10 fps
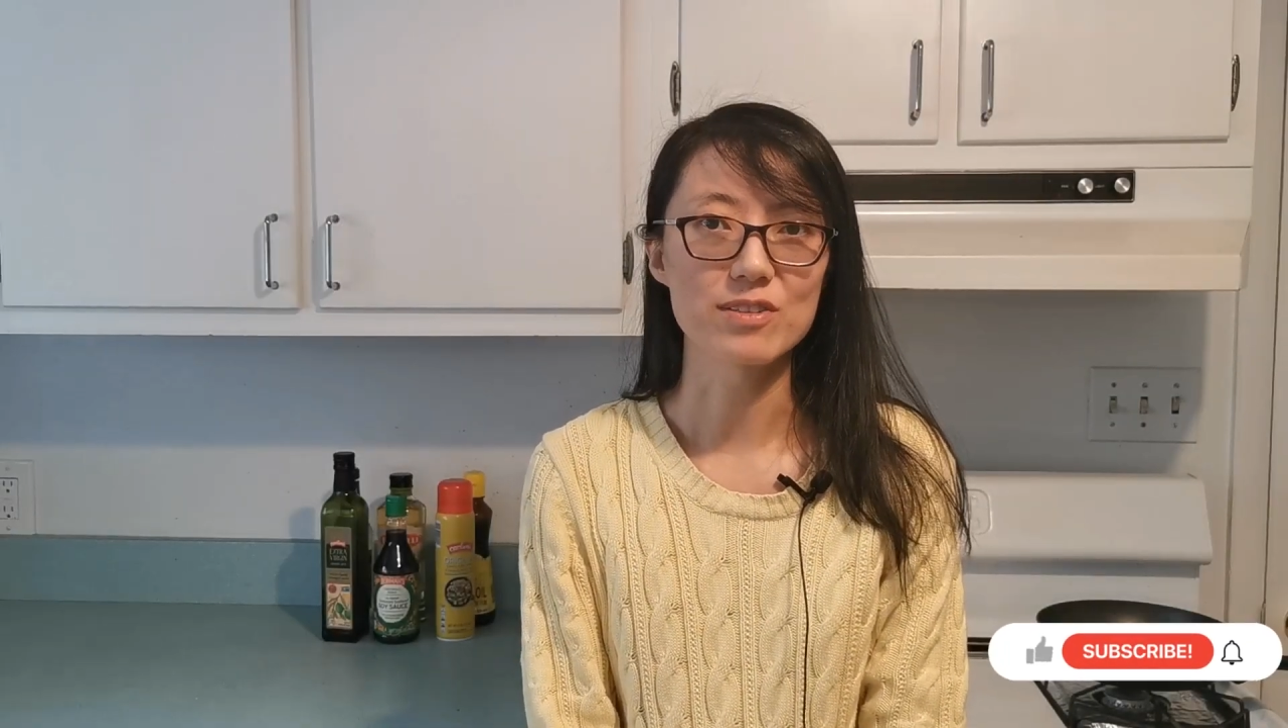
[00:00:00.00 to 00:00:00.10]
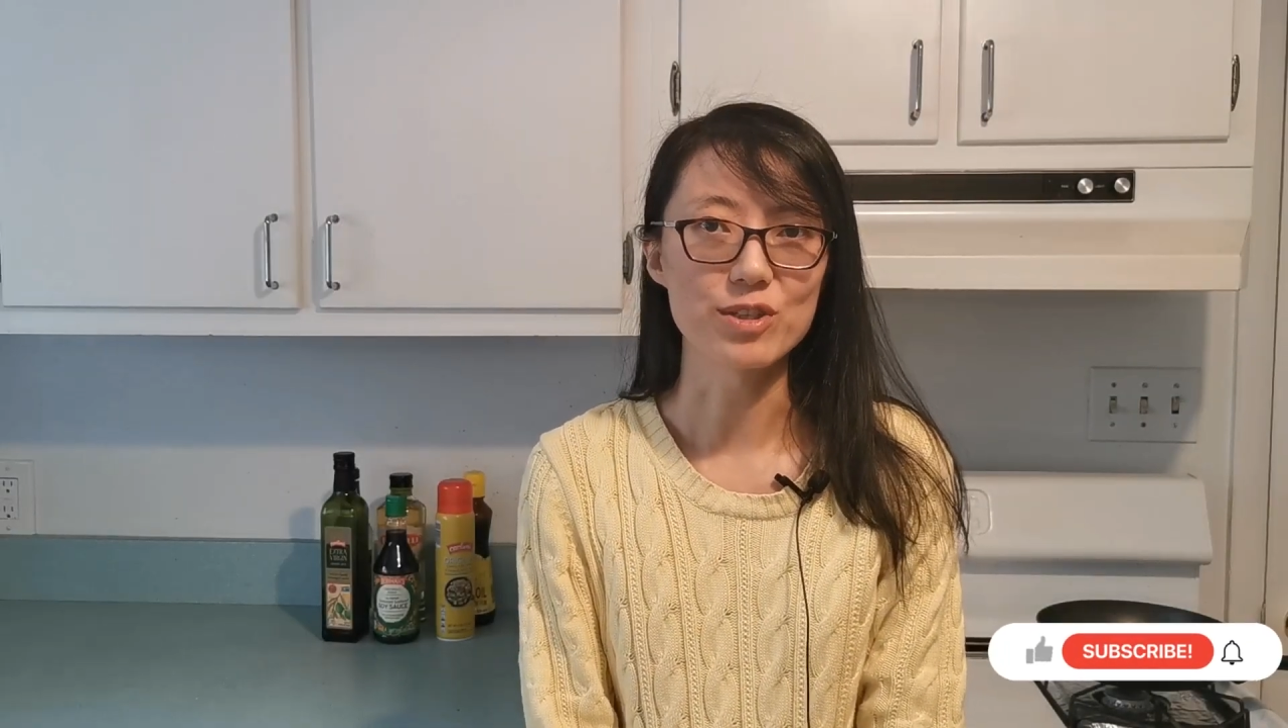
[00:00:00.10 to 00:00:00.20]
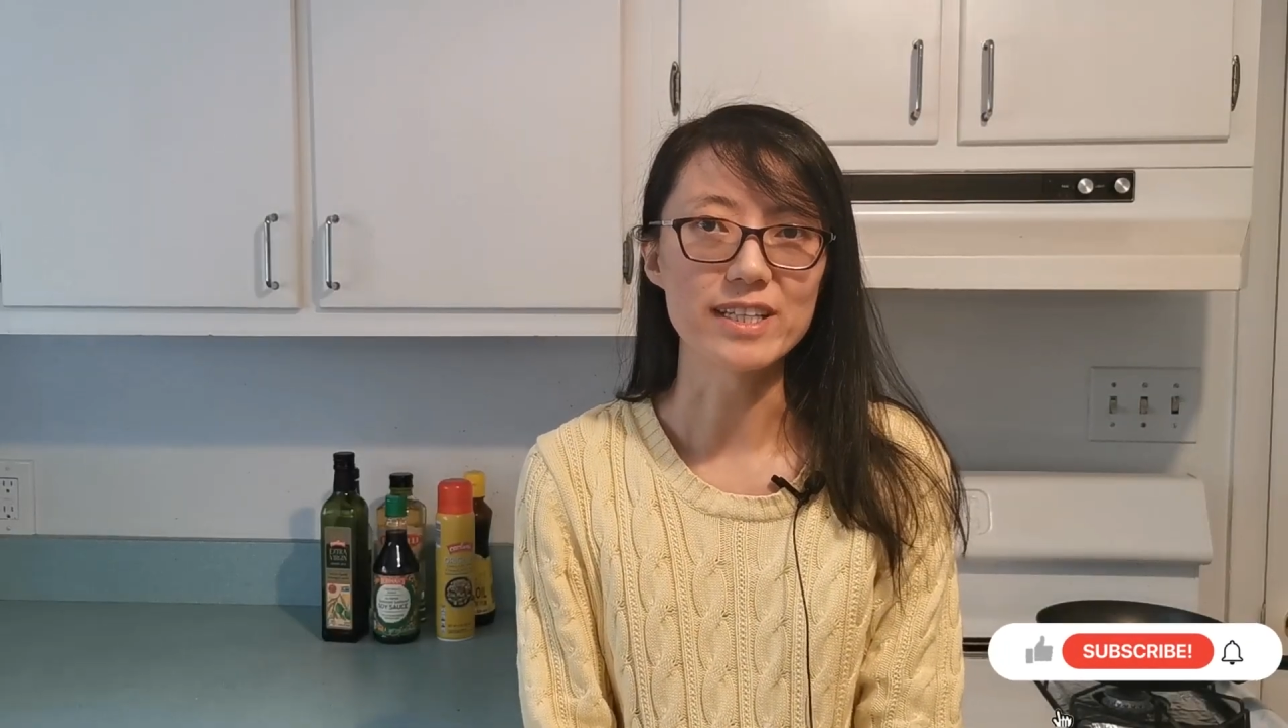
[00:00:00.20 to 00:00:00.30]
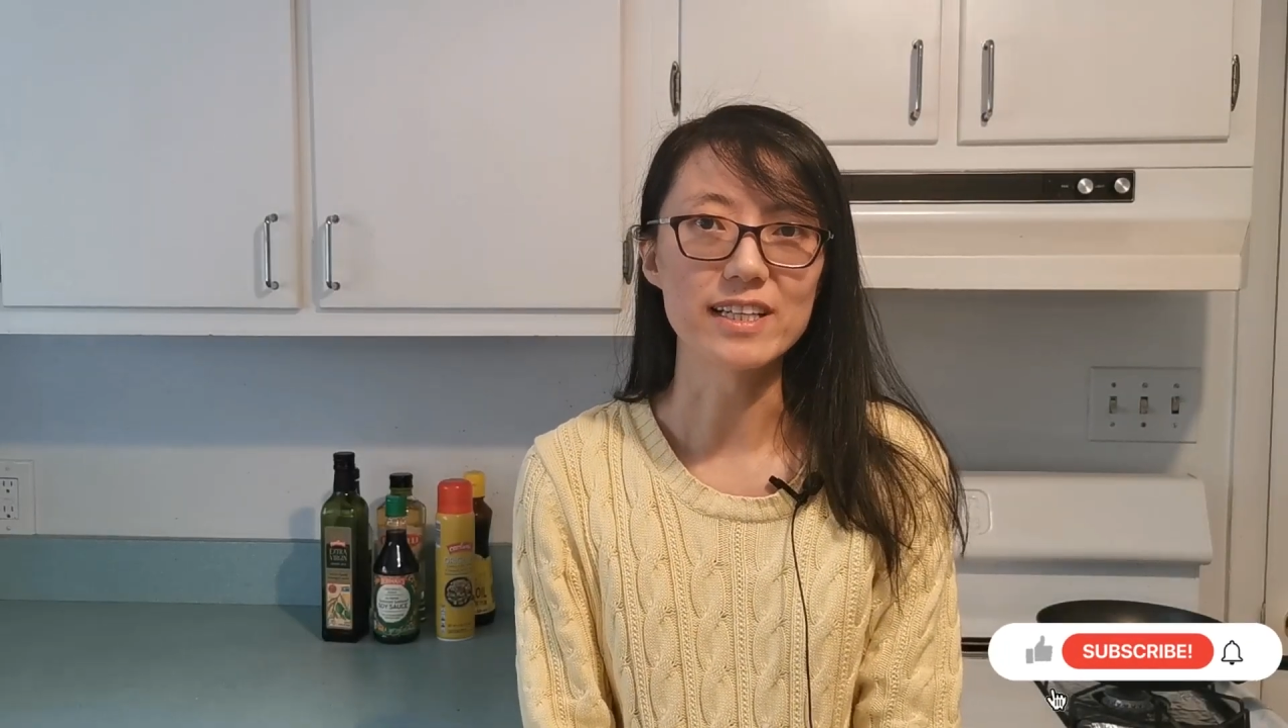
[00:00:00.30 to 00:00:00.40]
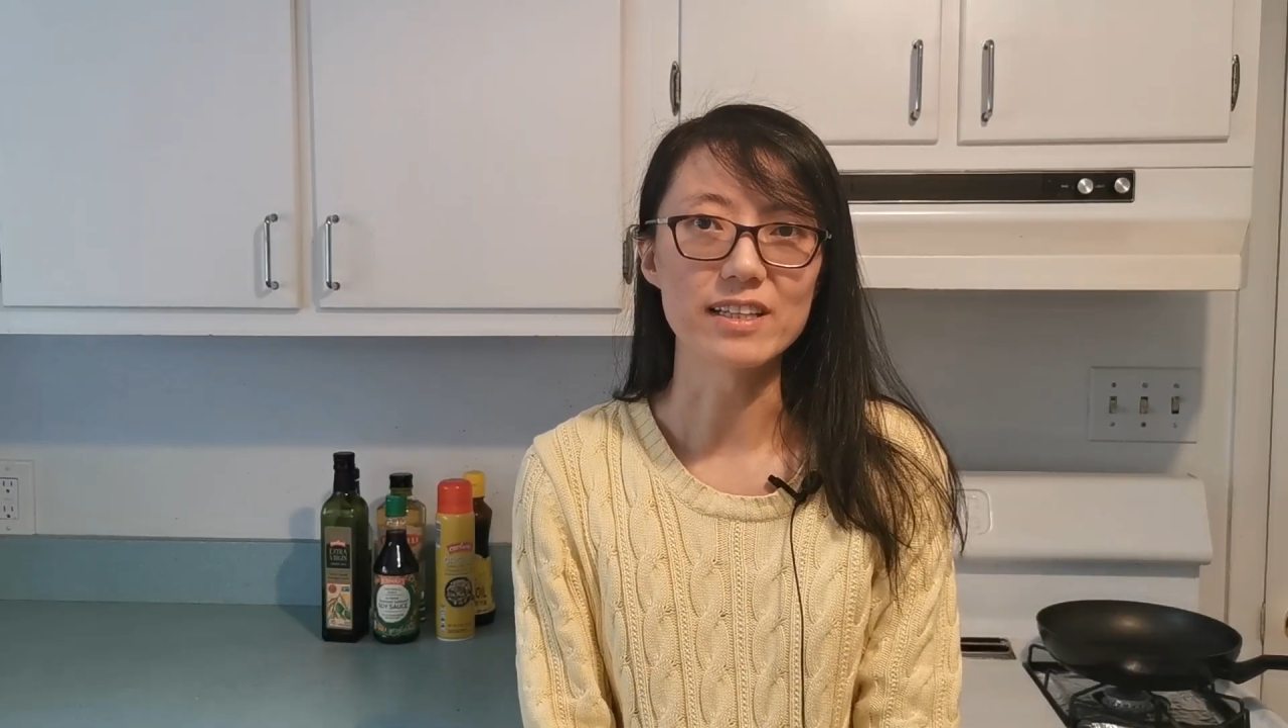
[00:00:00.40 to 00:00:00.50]

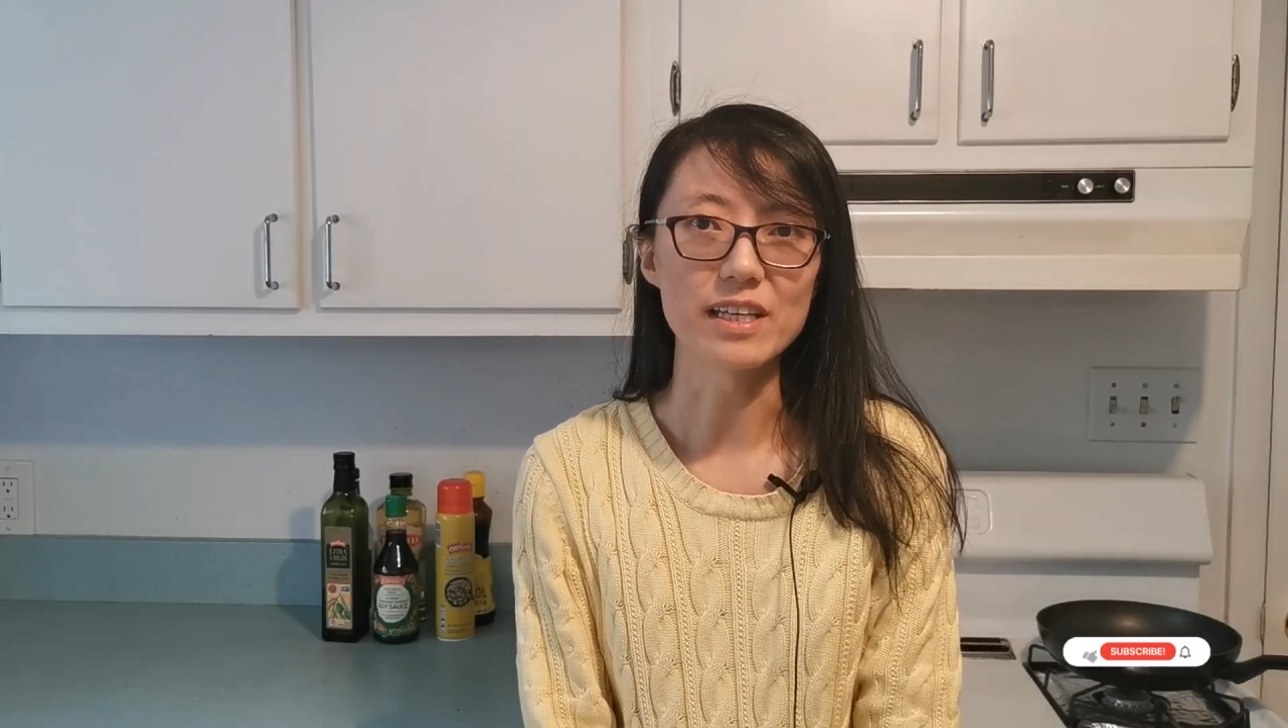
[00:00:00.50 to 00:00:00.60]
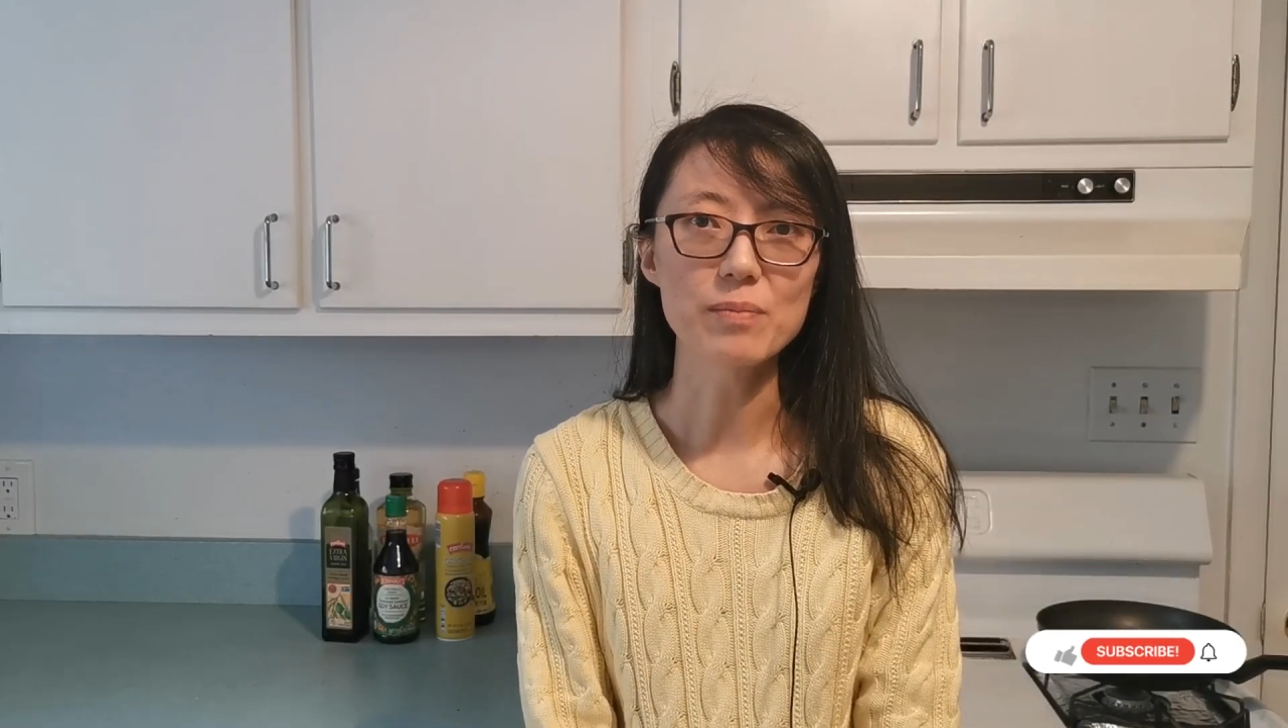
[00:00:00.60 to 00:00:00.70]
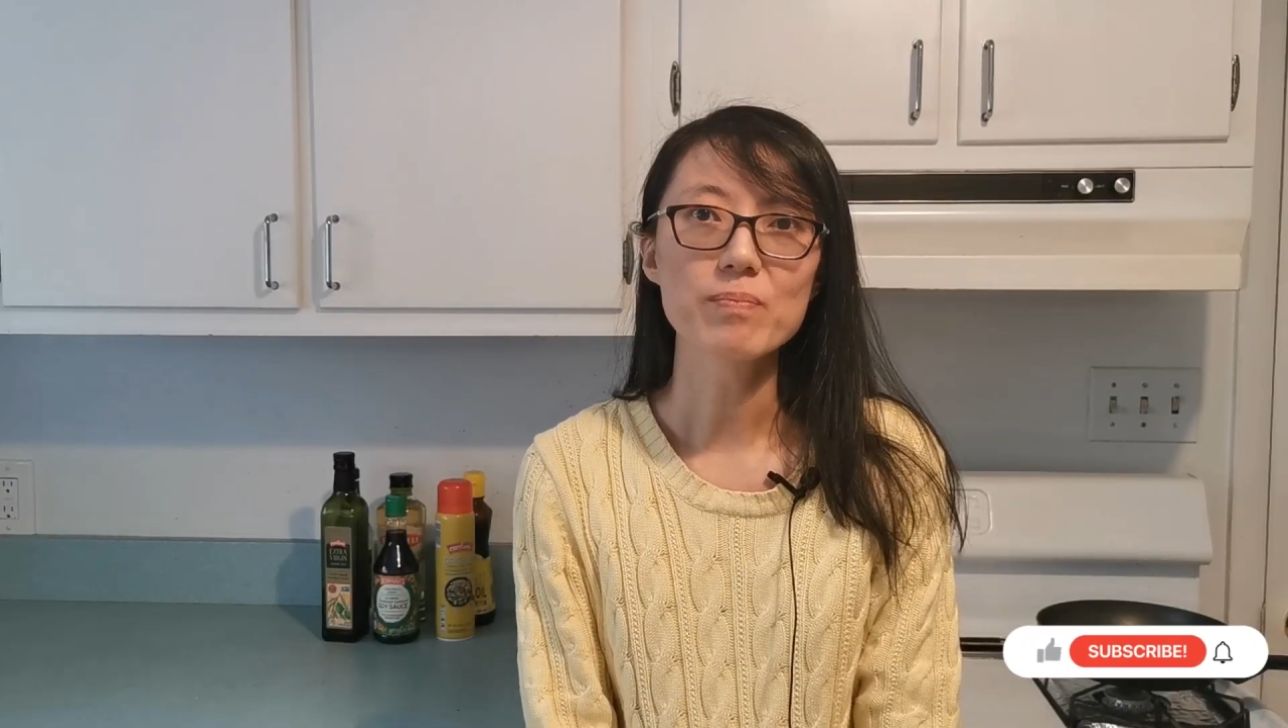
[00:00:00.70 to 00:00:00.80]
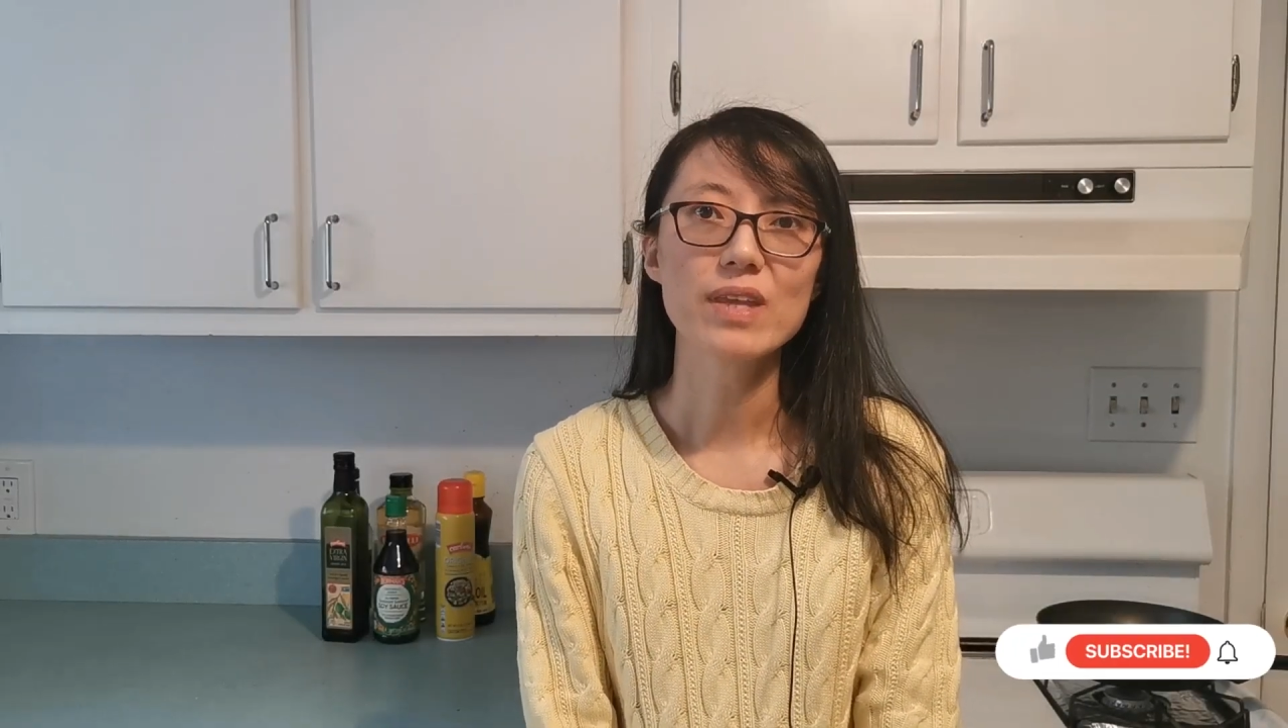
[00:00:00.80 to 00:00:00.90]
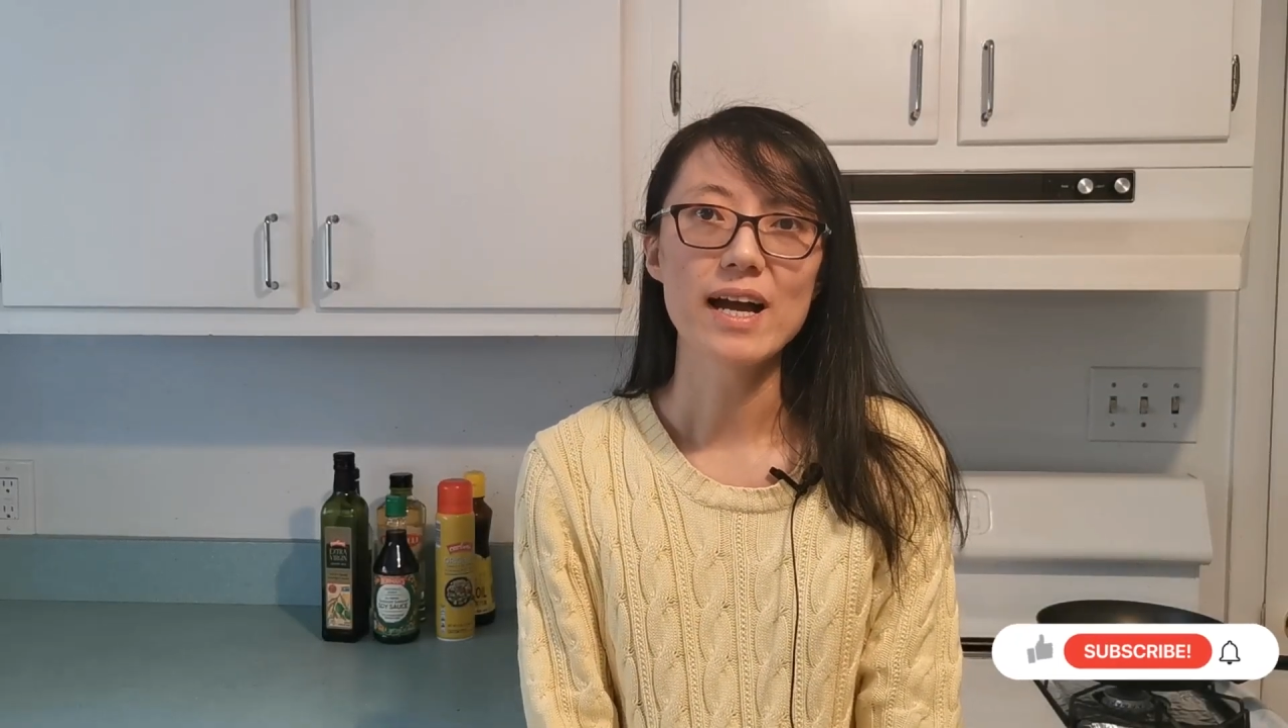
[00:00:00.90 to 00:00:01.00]
Serena
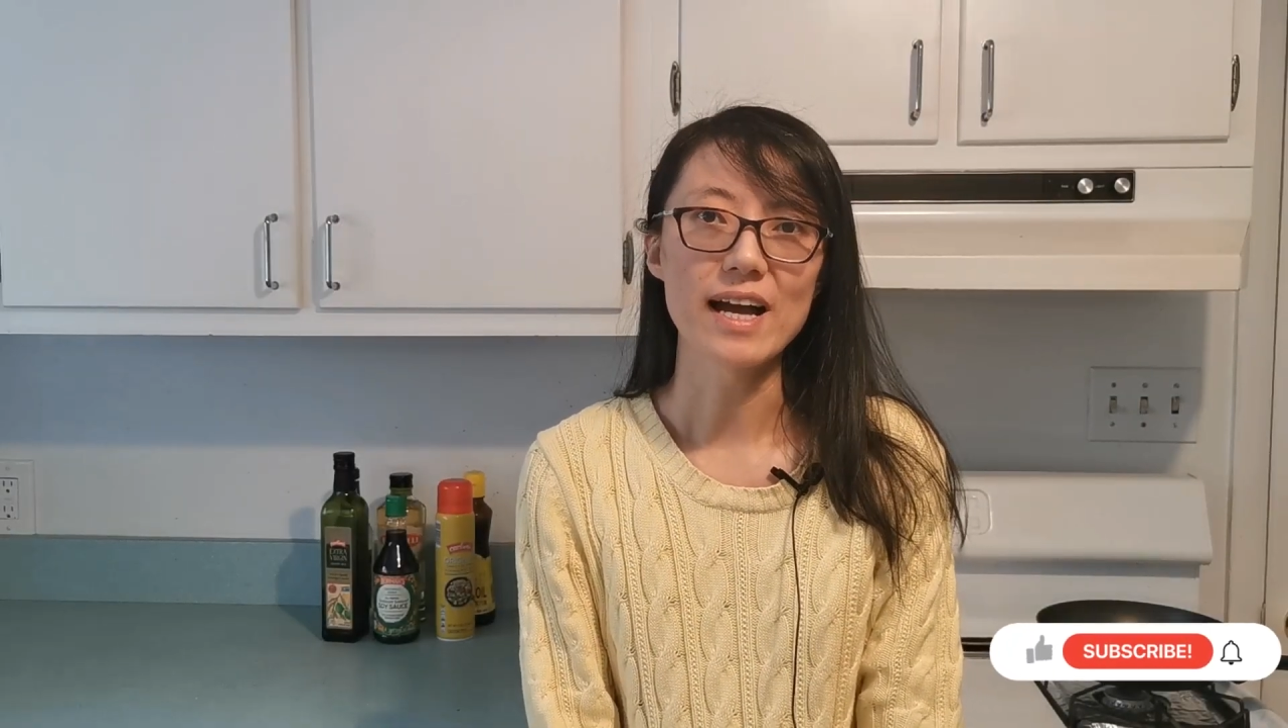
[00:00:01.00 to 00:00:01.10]
Lee.